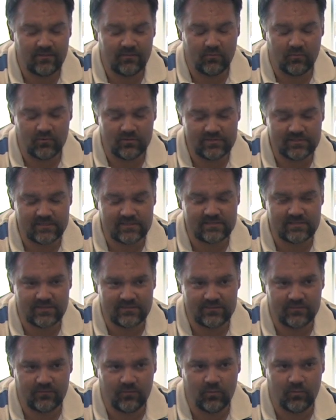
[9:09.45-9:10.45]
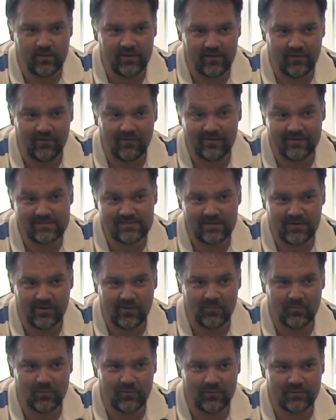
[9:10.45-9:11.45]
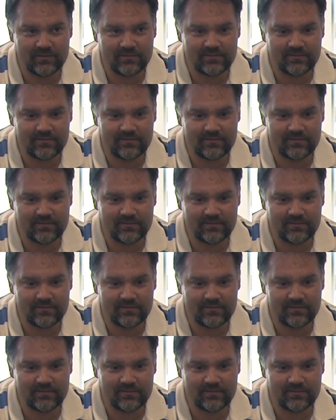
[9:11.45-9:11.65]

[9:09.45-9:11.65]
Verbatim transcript: the more successful we are as an airport.